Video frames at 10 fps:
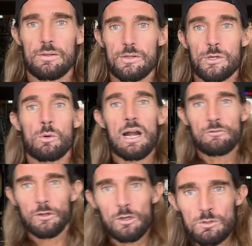So
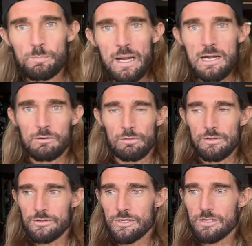after those park
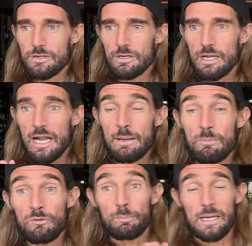runs, I
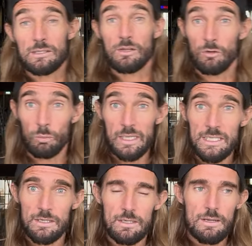moved back to
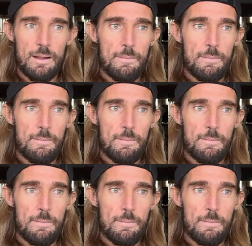Sweden